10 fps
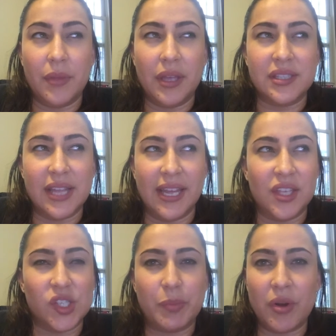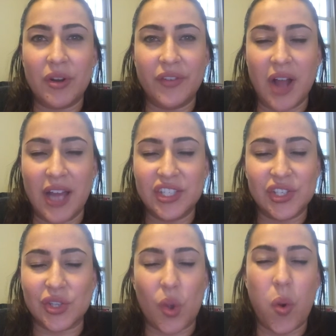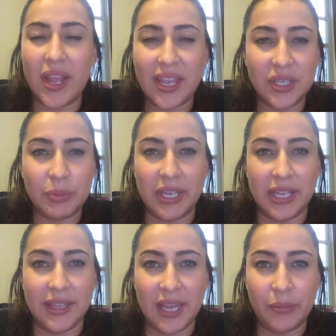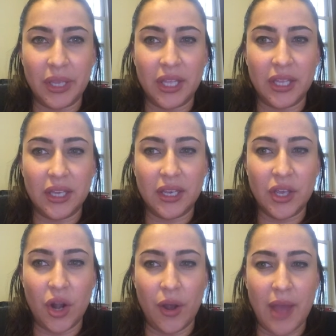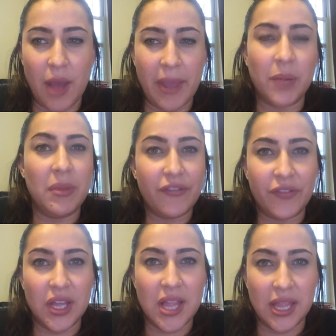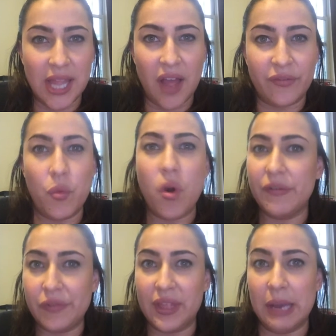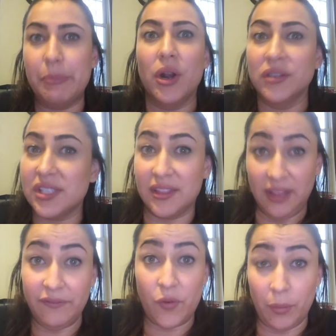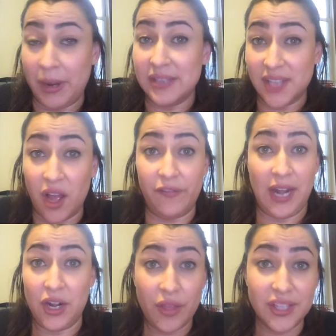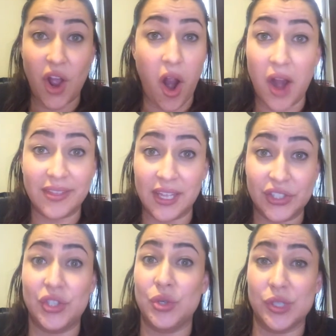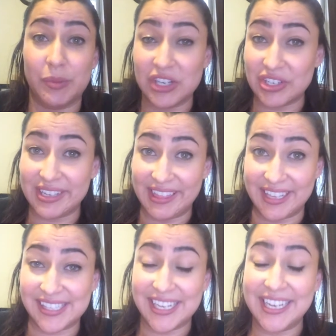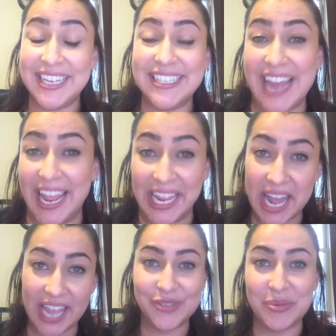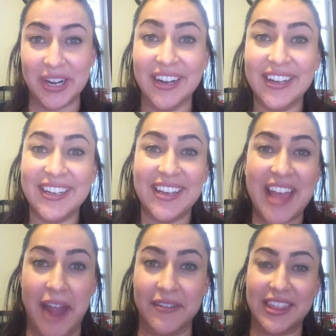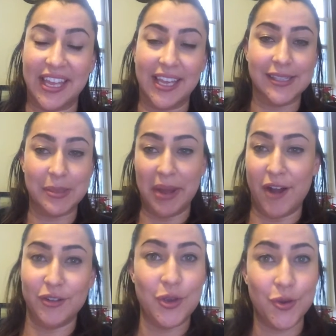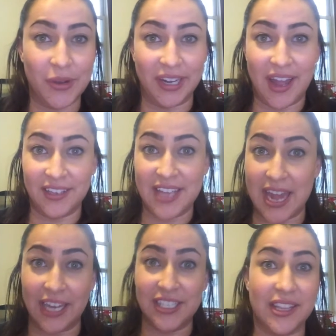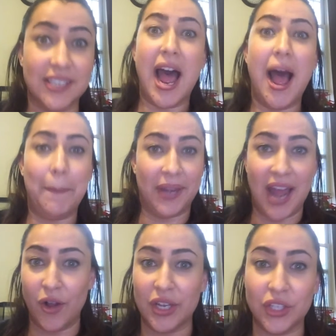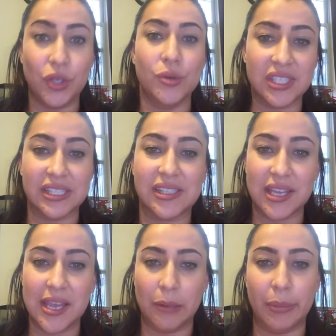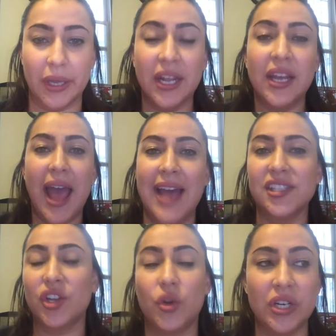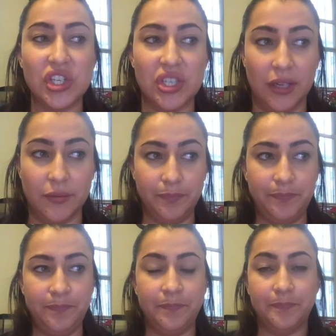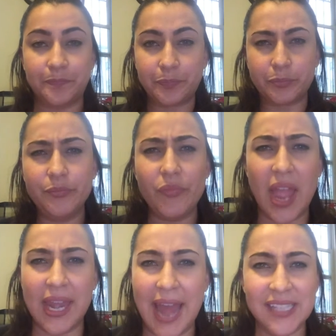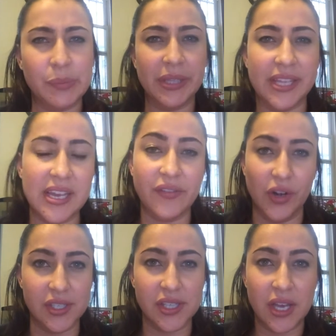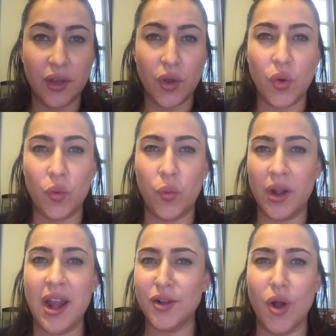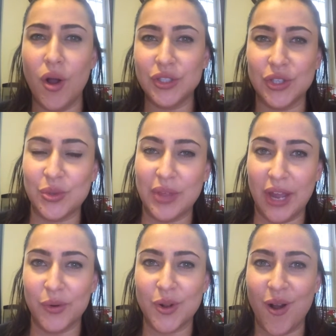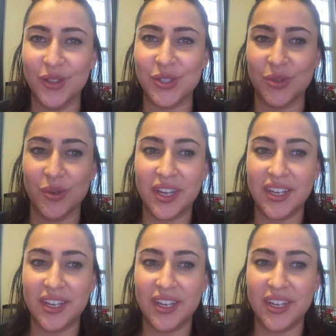it's like the Spirit of God just quickened me and let me, you know, made me feel a love more for that person than for myself. And I know that's a hard thing to do, especially this day and age where everything is about you and getting to the top and how can you succeed. But as a Christian and as believers, we're not called to do that. We're called to